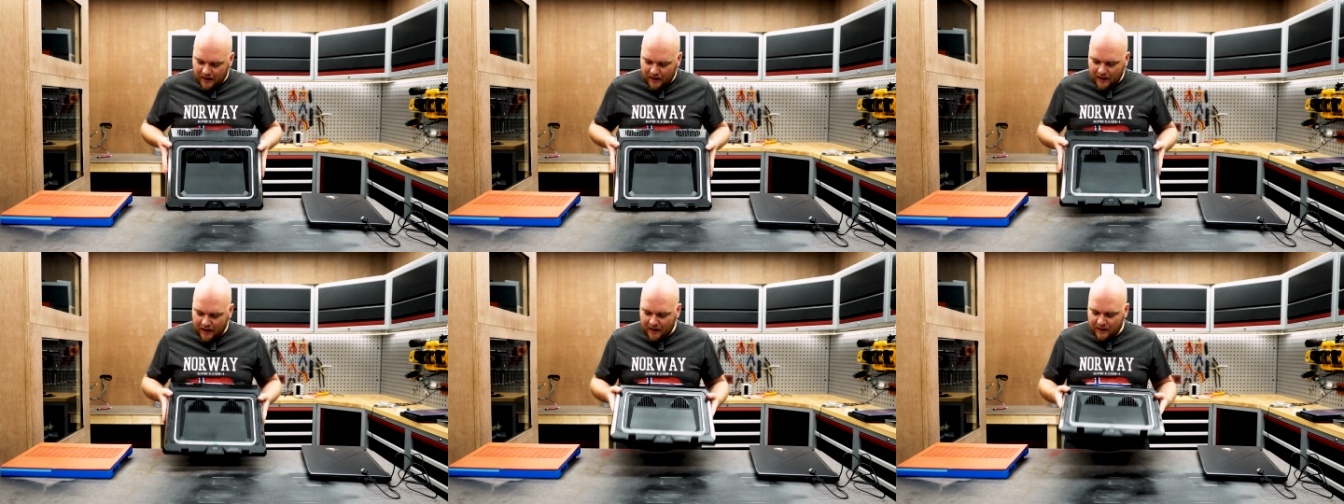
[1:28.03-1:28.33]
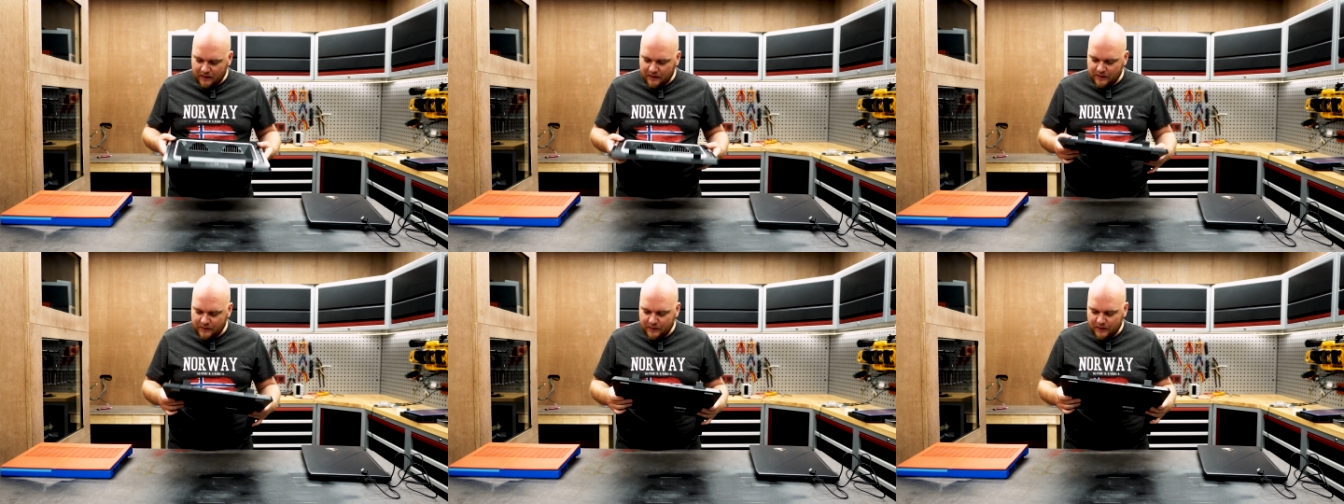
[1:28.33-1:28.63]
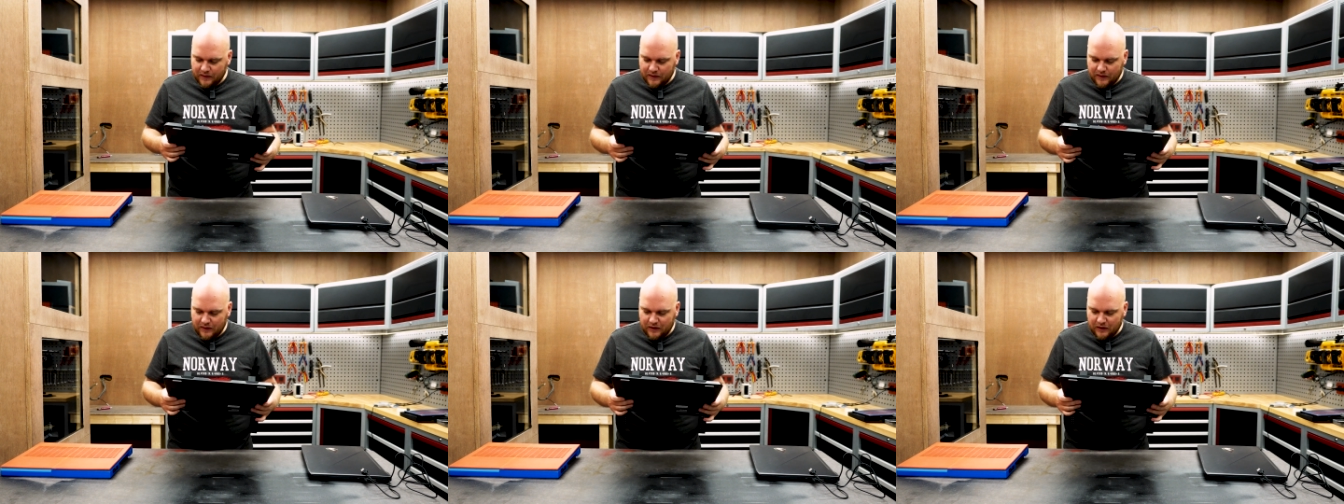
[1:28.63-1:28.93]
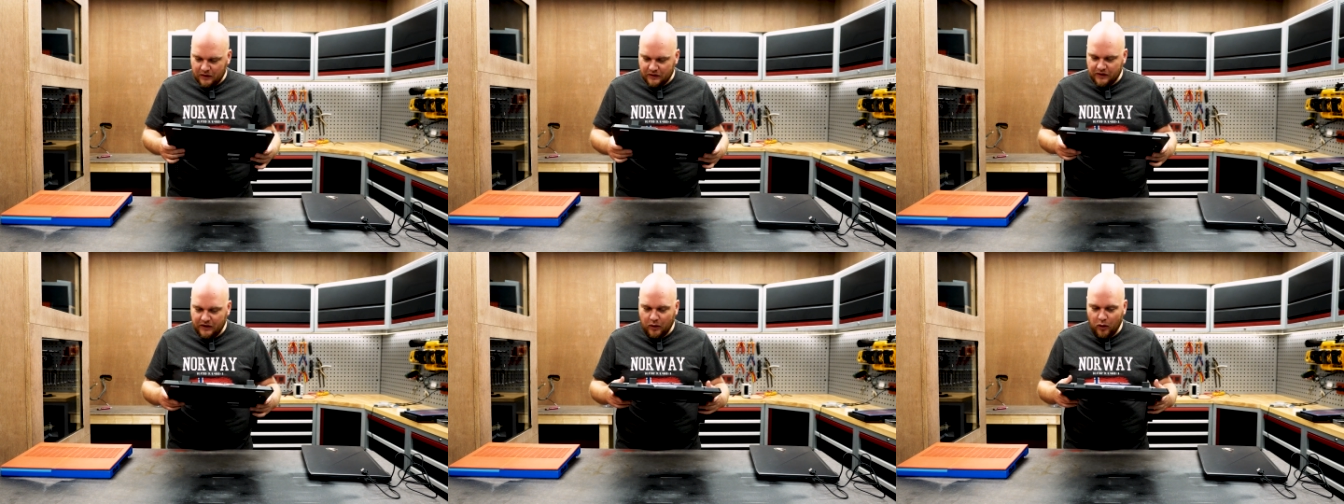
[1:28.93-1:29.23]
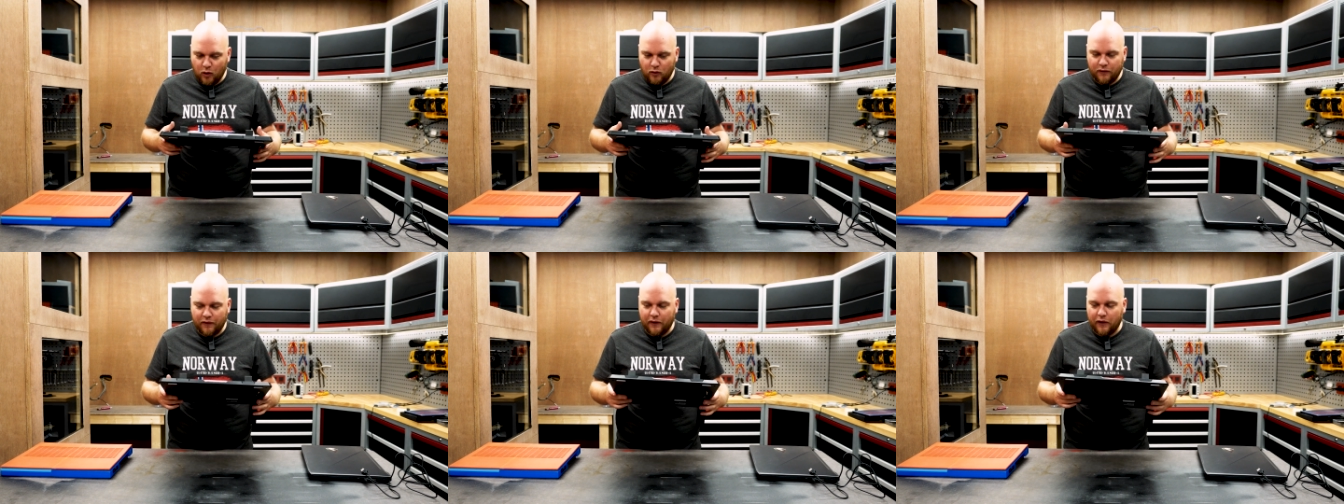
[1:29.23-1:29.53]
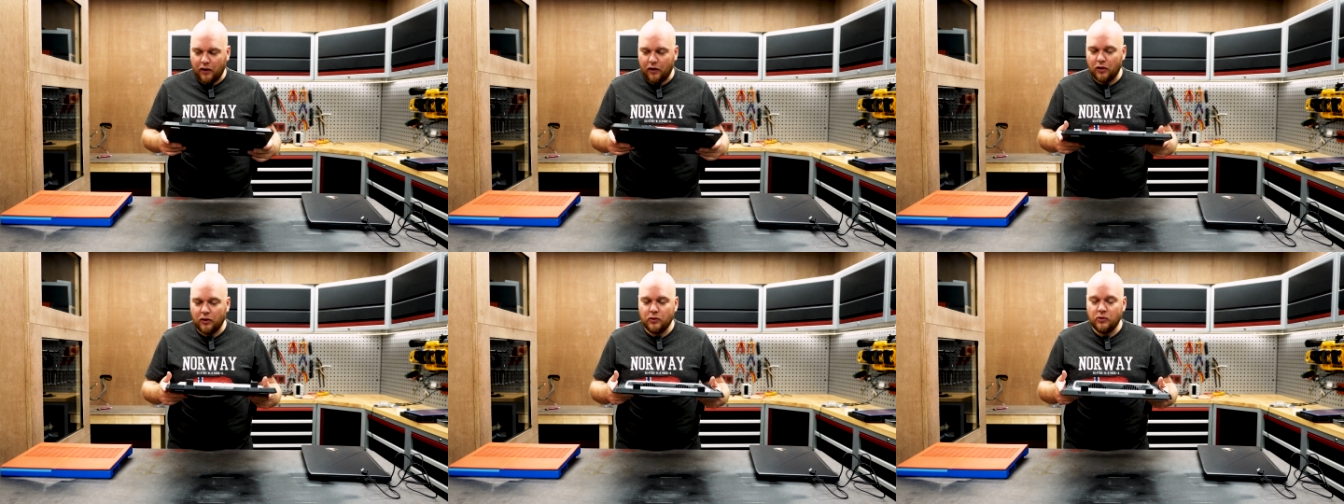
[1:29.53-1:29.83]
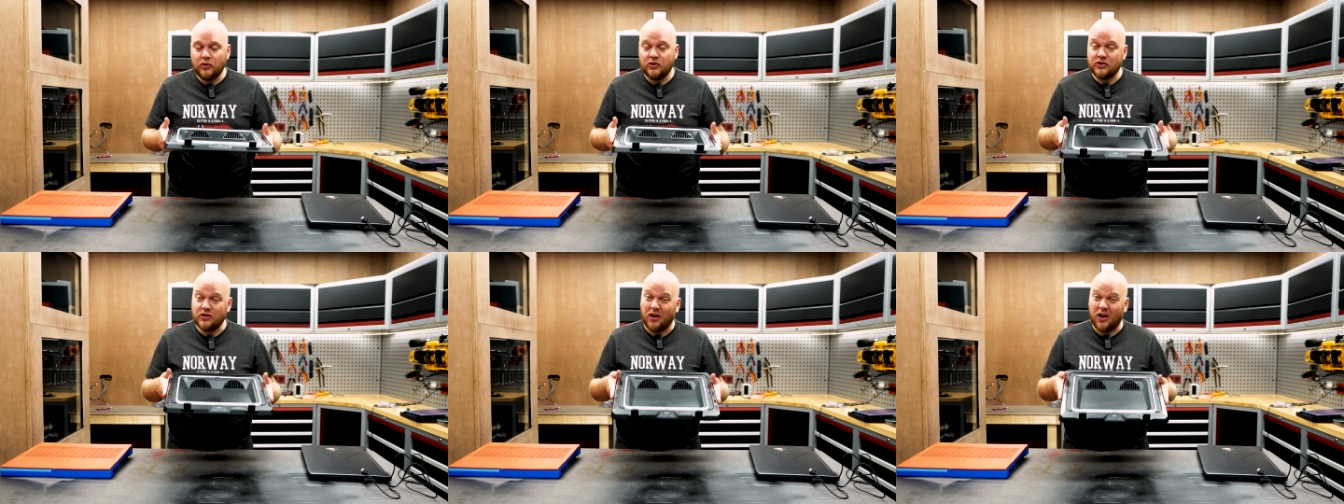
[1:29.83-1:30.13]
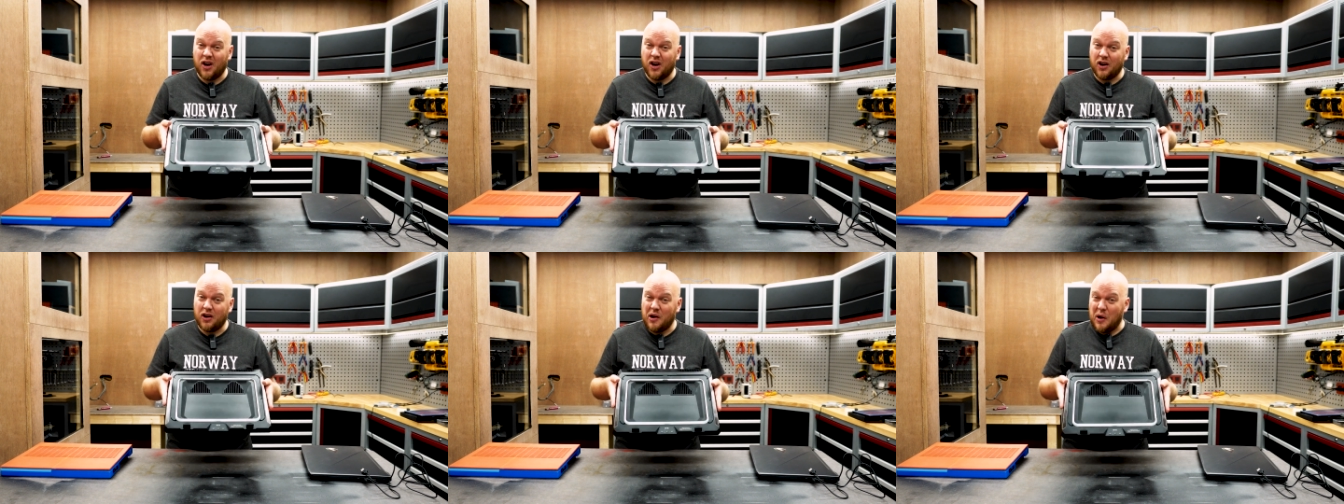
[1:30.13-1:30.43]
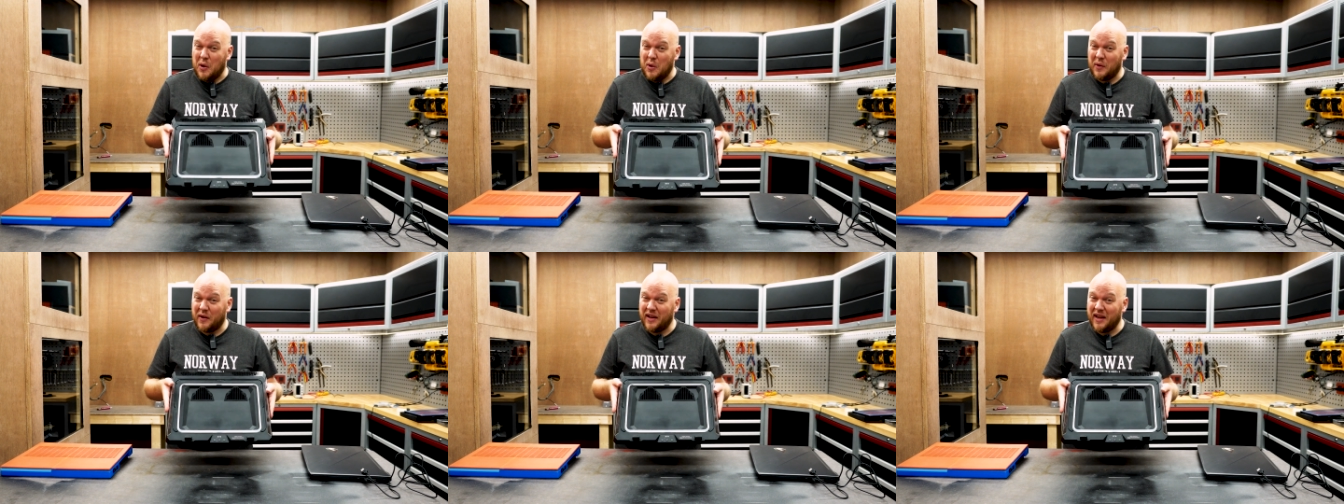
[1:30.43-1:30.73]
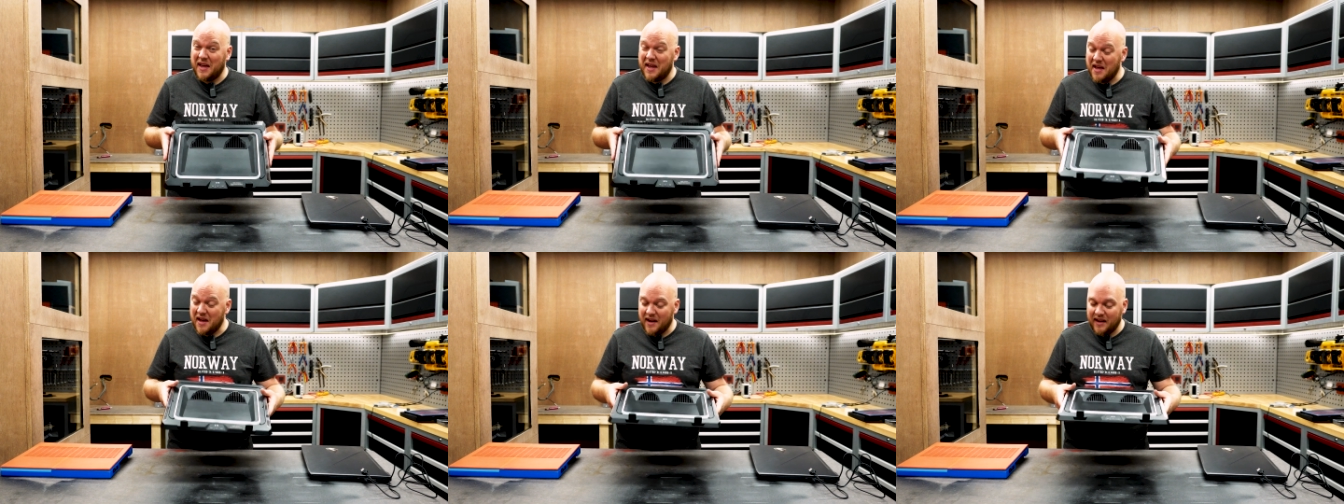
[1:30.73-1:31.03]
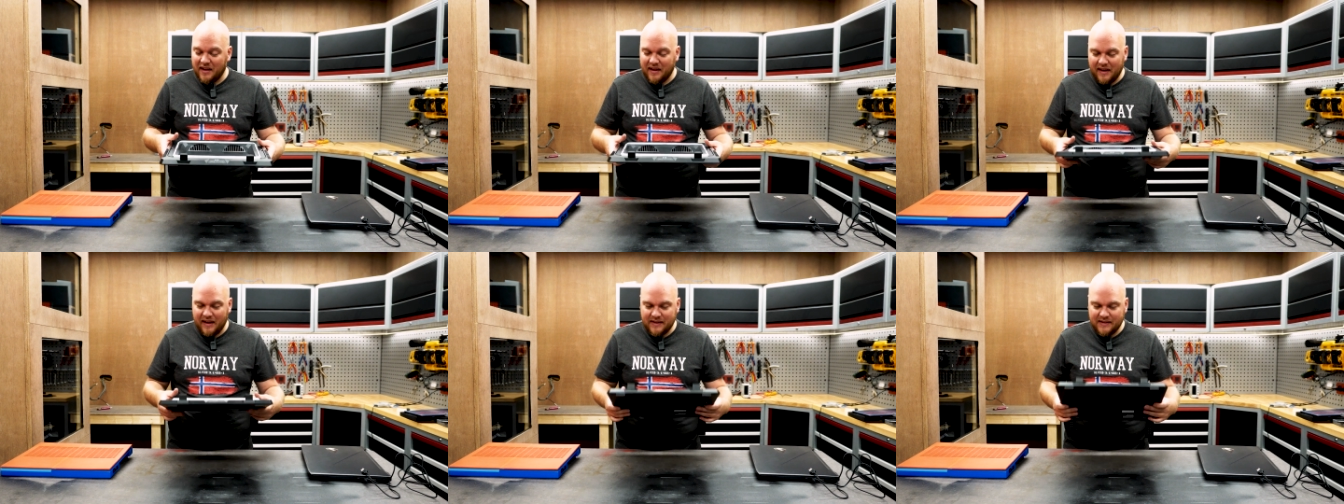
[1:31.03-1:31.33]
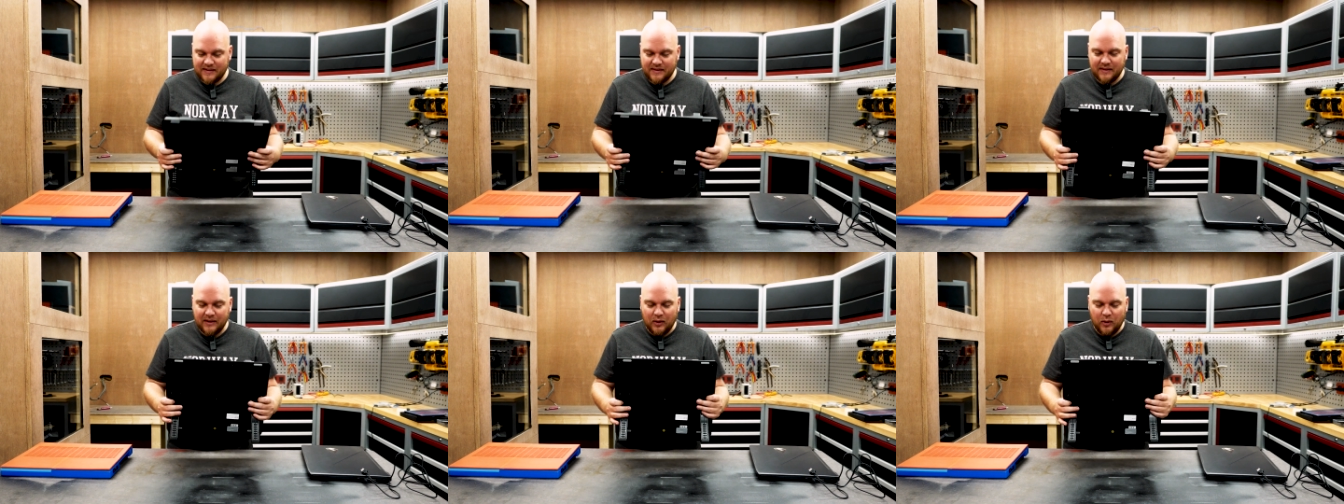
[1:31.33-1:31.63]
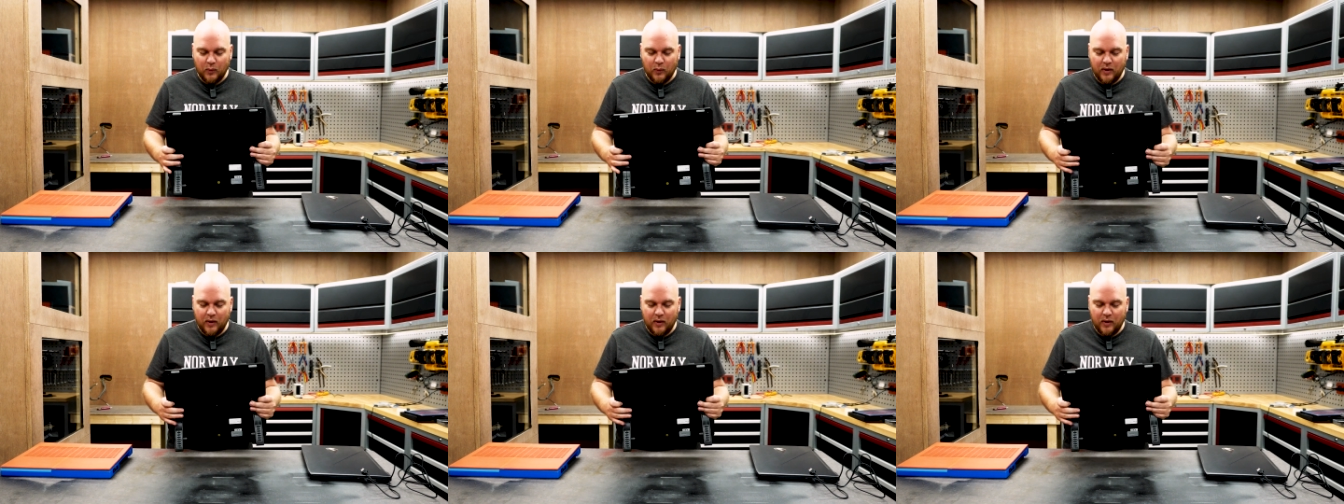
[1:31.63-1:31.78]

and uh, the overall looks are okay I guess.